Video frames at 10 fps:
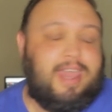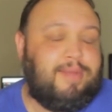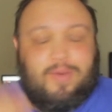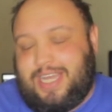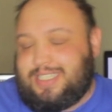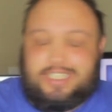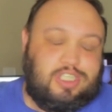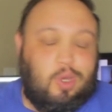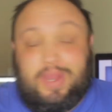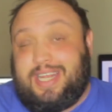immigration's a
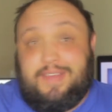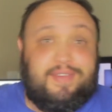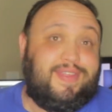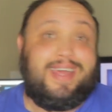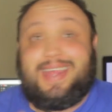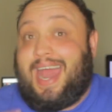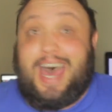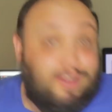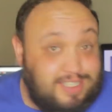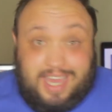totally different thing that I
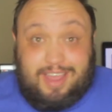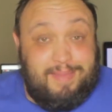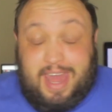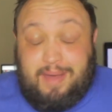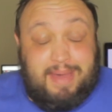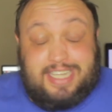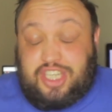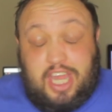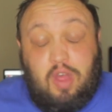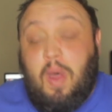don't talk about on my
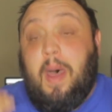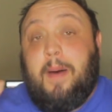channel,